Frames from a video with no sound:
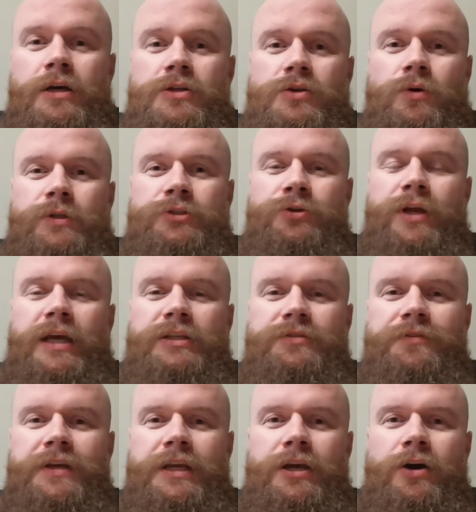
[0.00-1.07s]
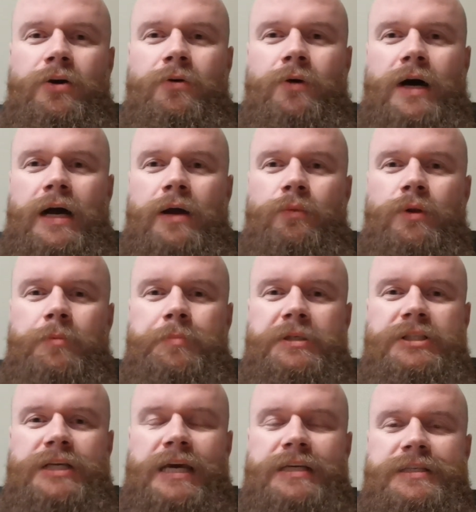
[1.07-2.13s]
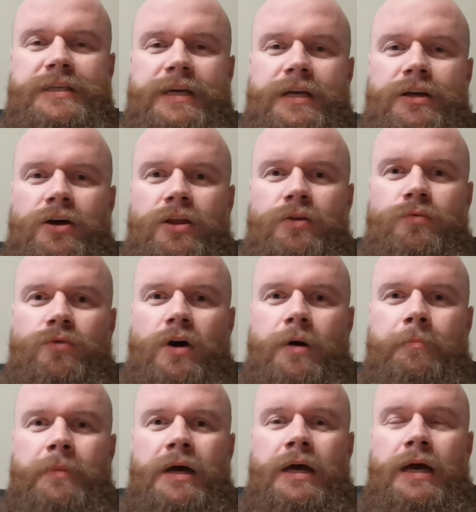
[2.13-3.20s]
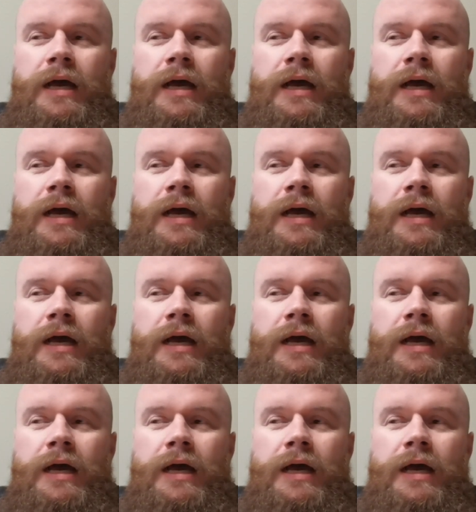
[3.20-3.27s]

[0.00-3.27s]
So in today's video I will be tasting another rum,